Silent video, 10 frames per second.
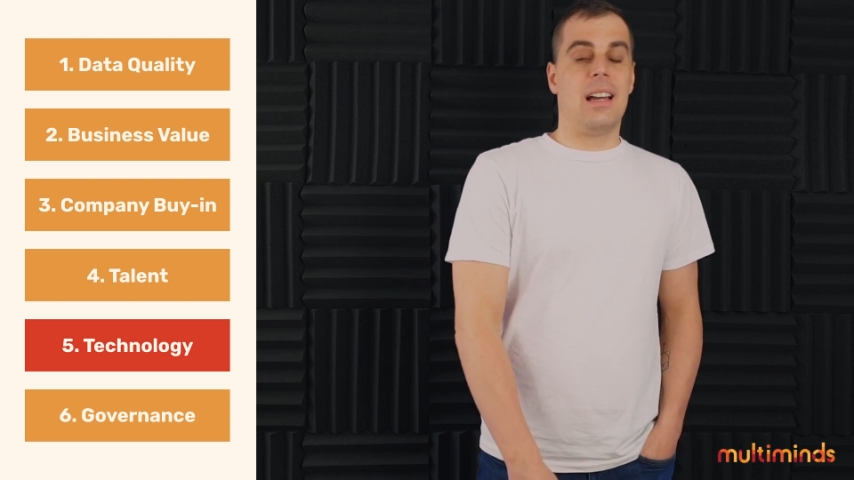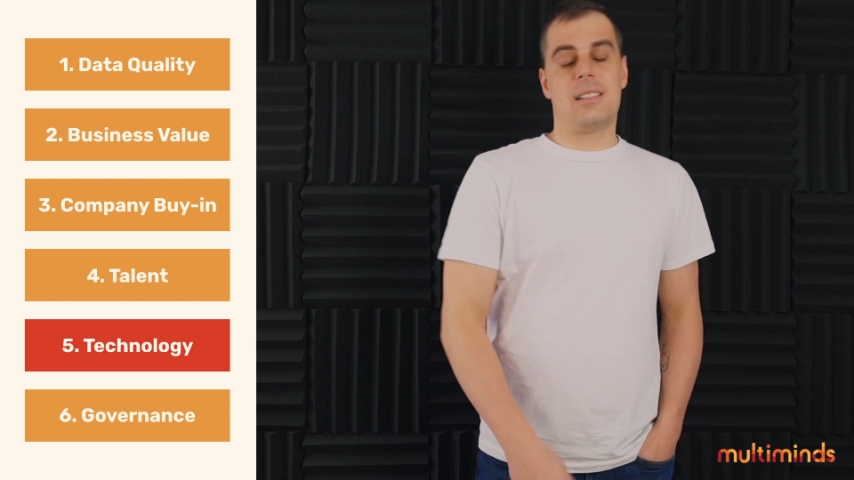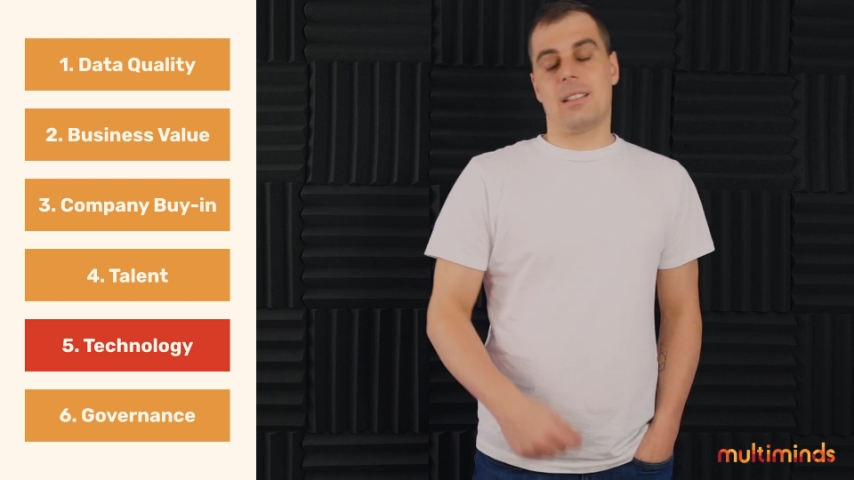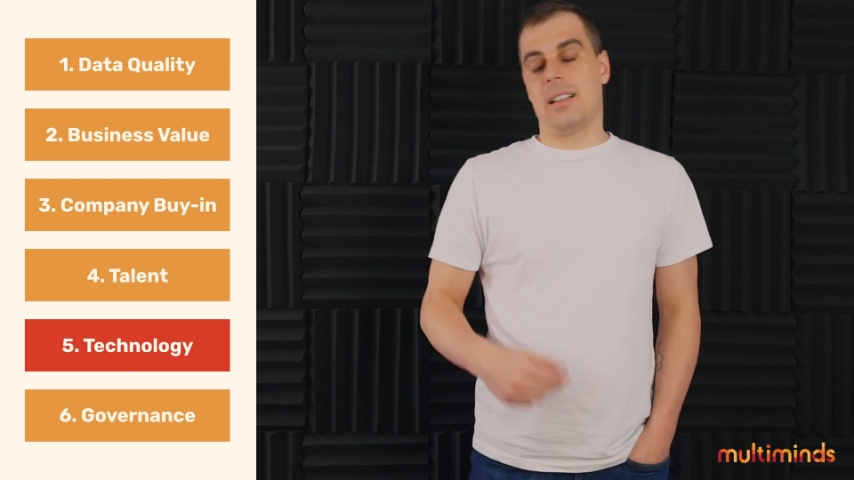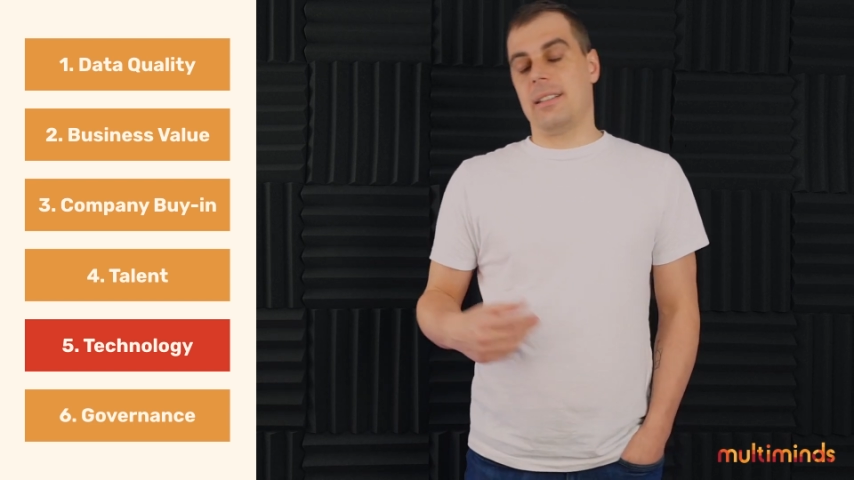is
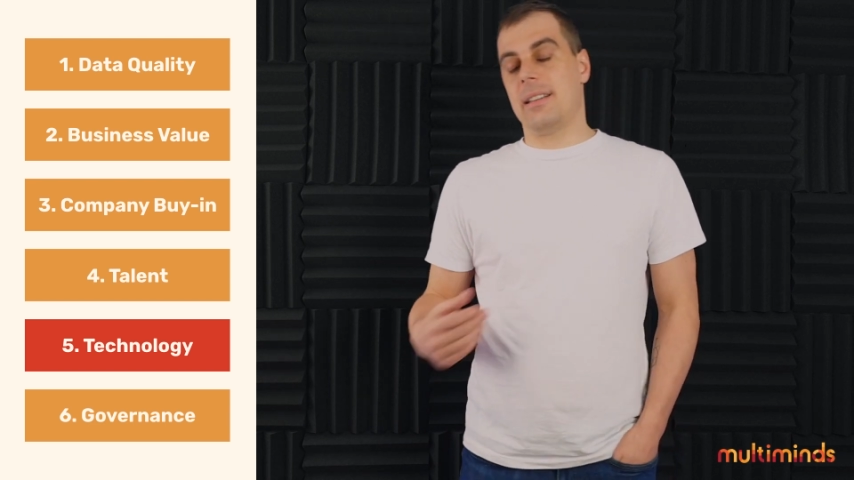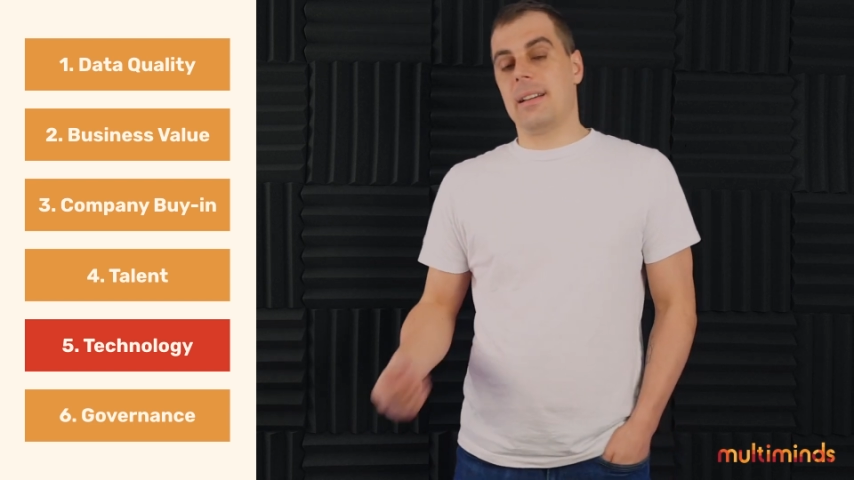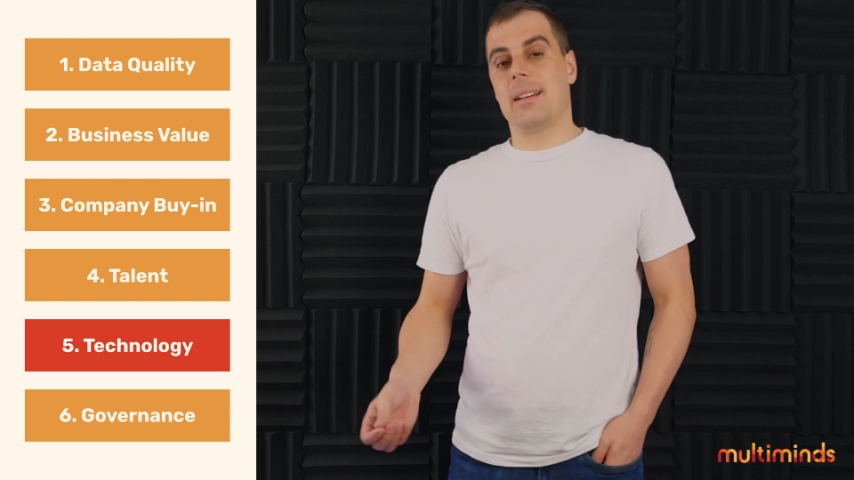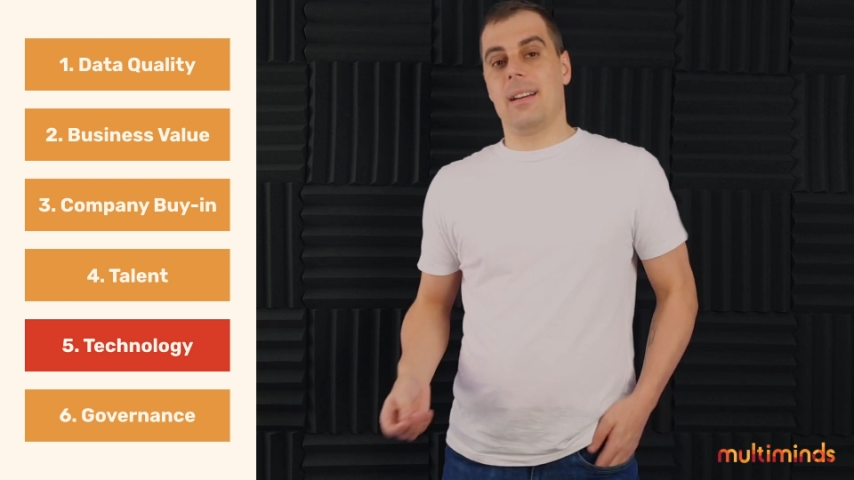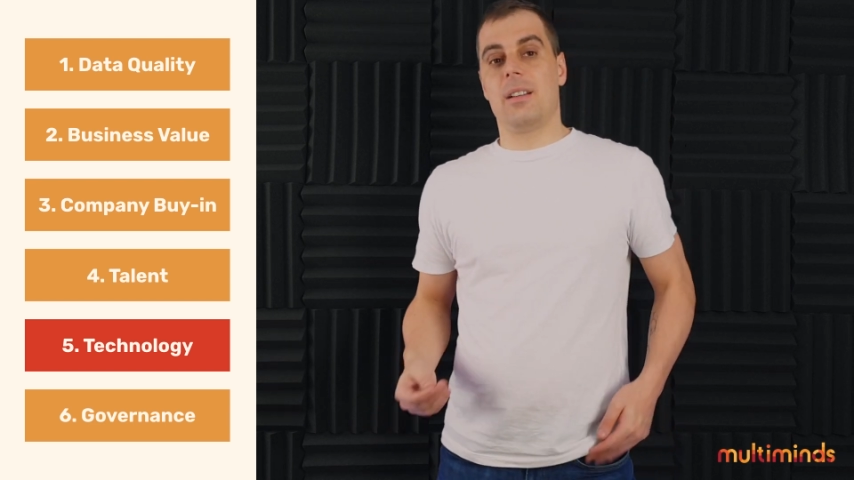that they
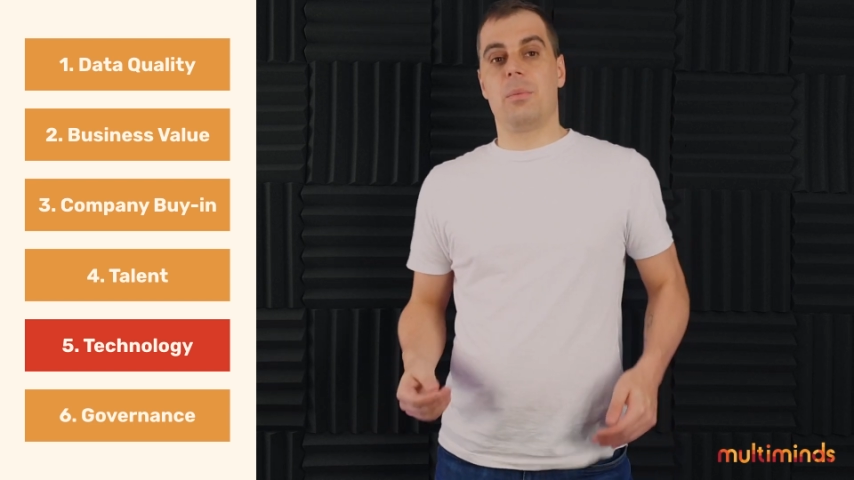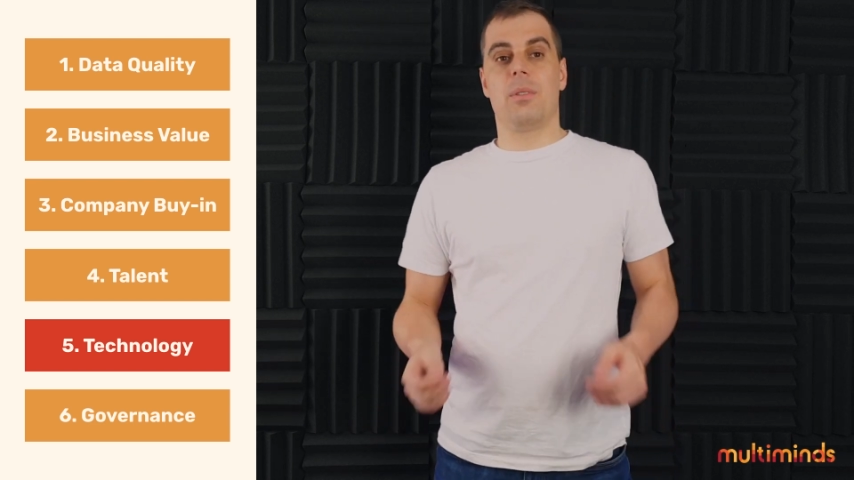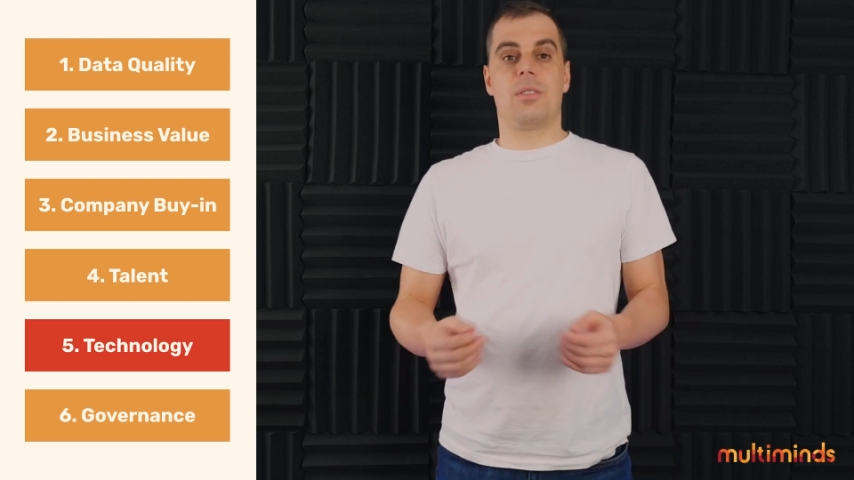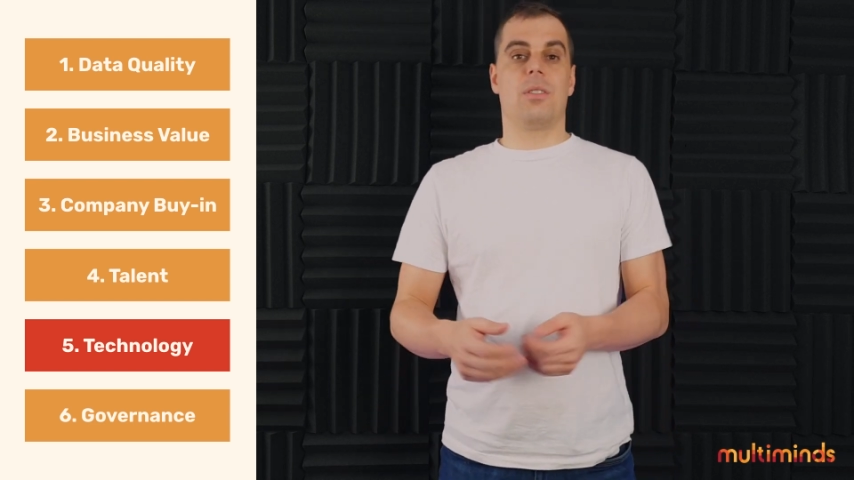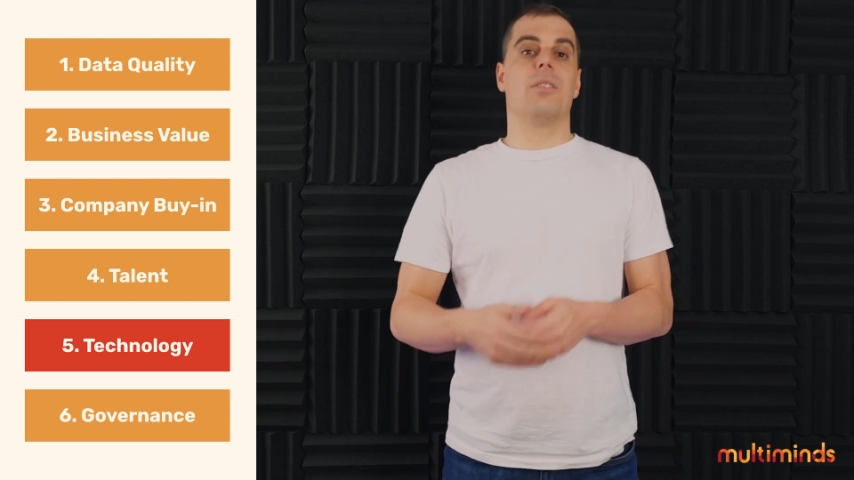think it will
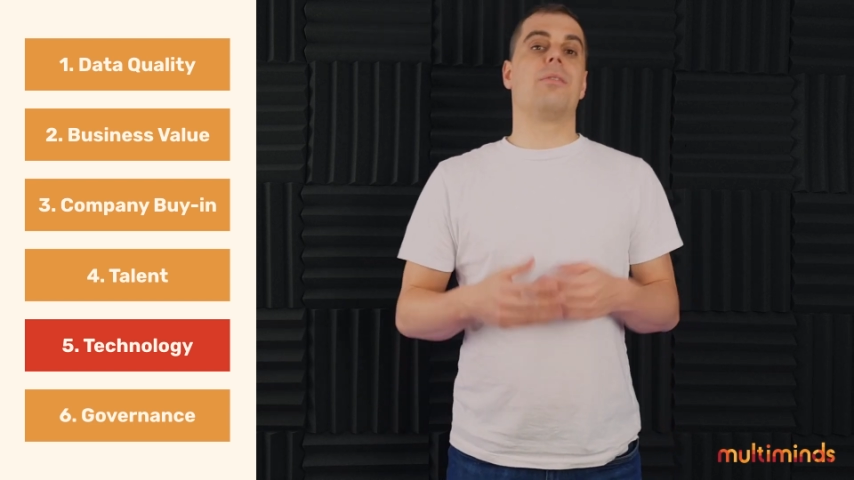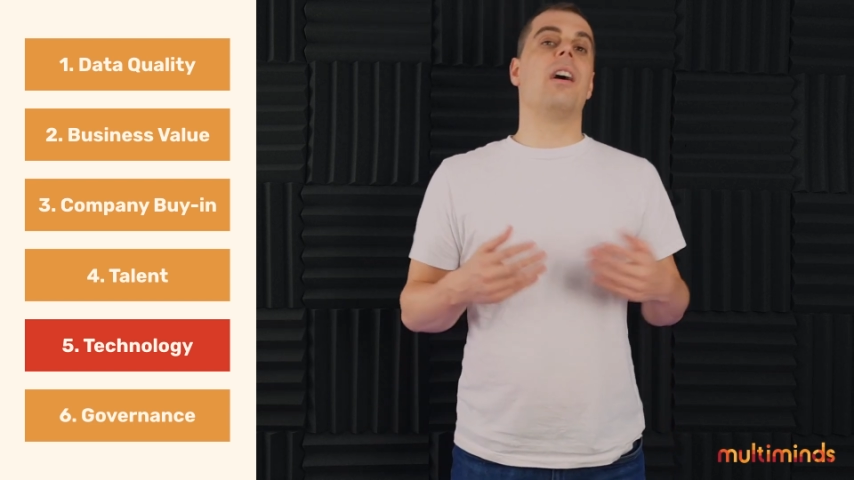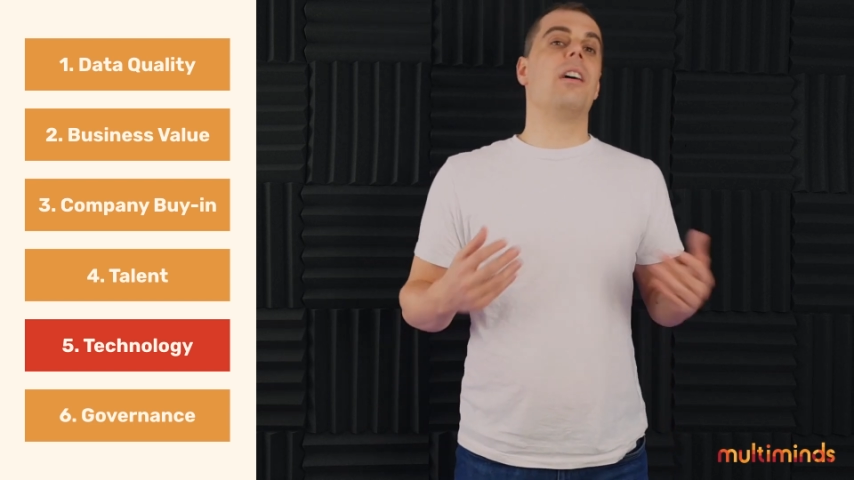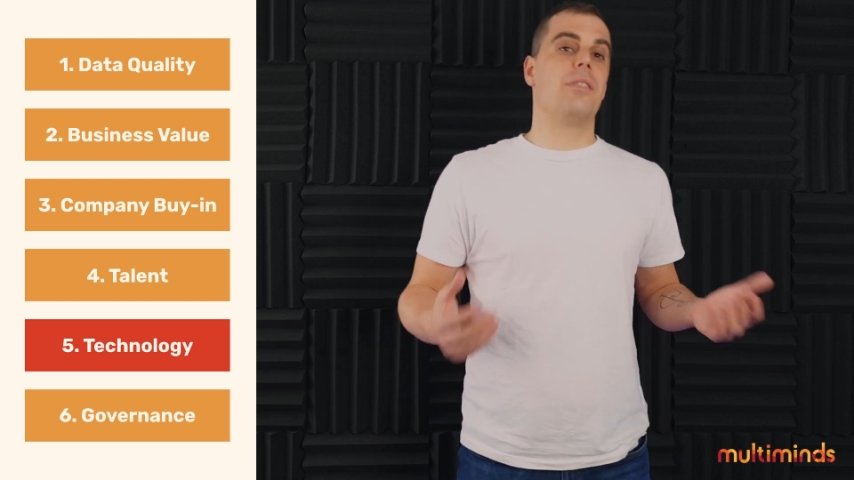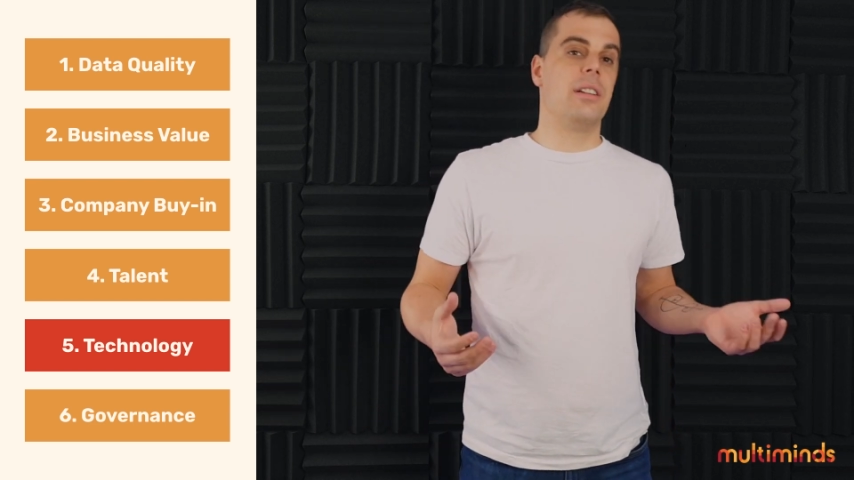solve
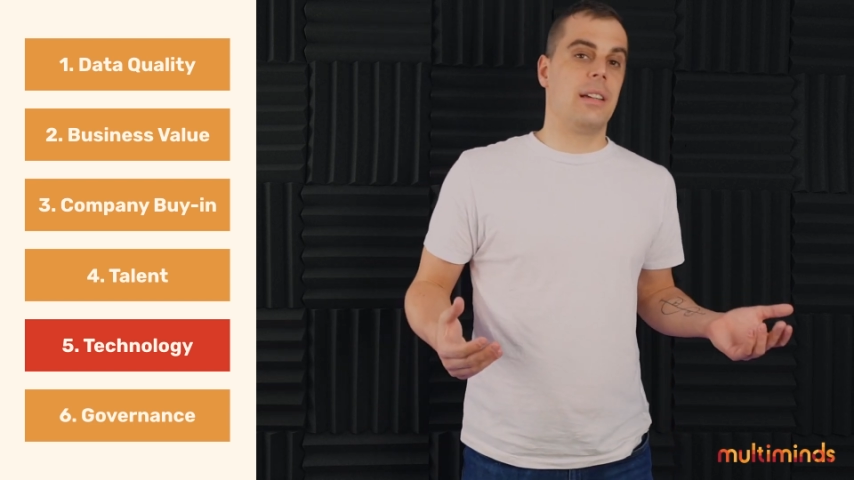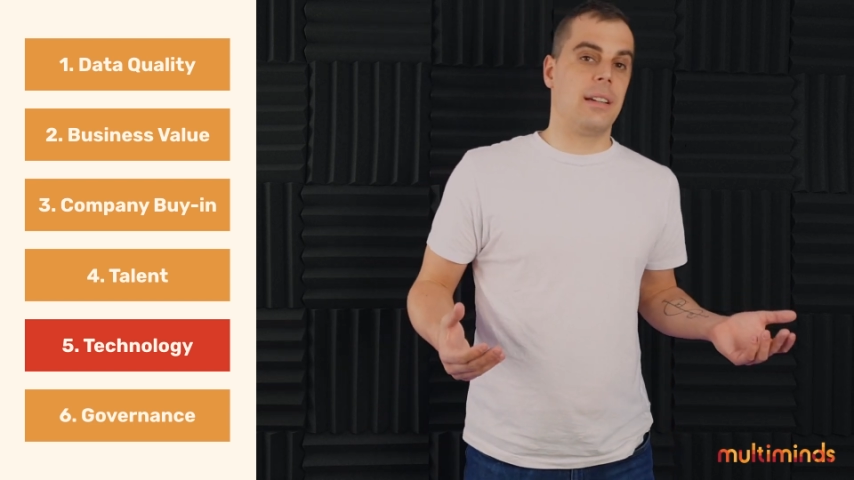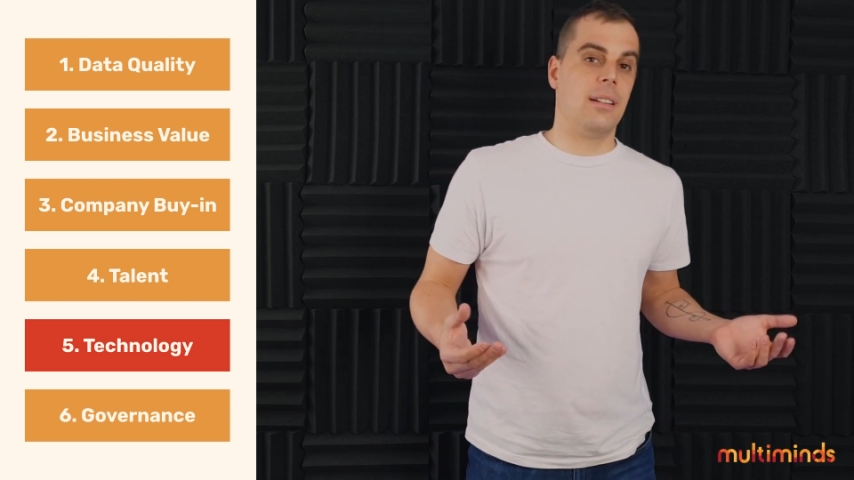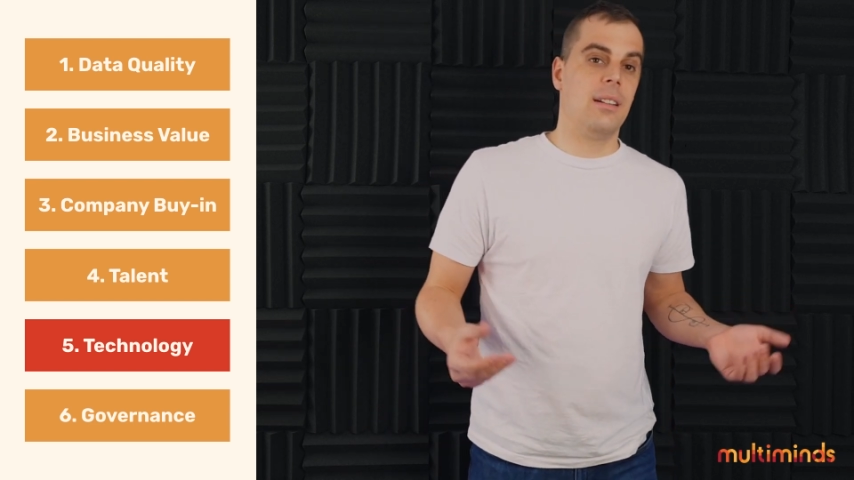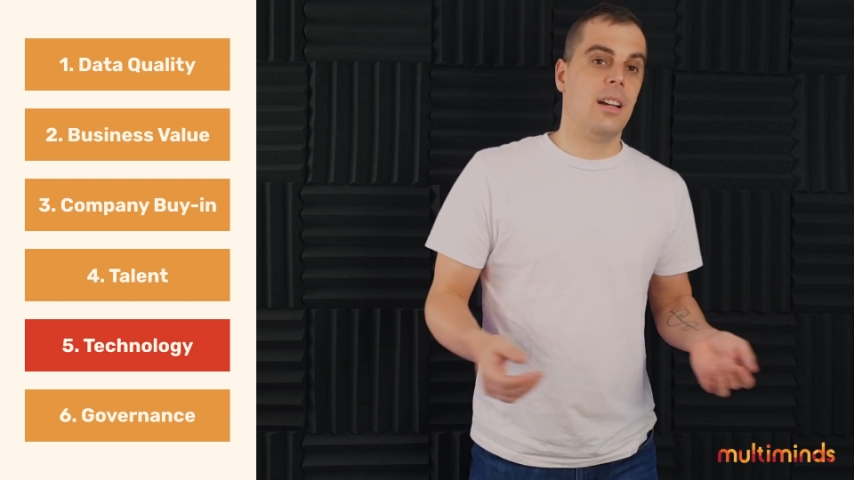everything.